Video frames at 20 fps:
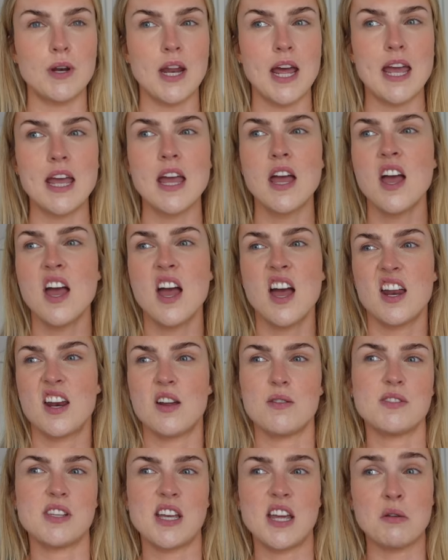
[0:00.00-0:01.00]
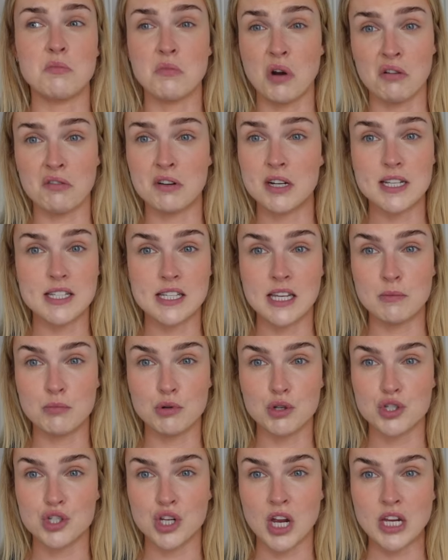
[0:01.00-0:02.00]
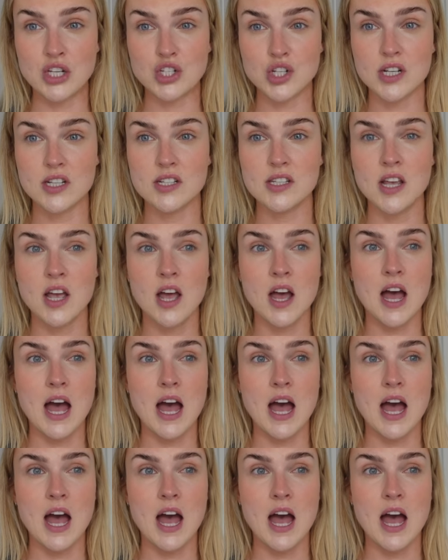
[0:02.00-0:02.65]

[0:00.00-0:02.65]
and I was saying I'm not really seeing much changes.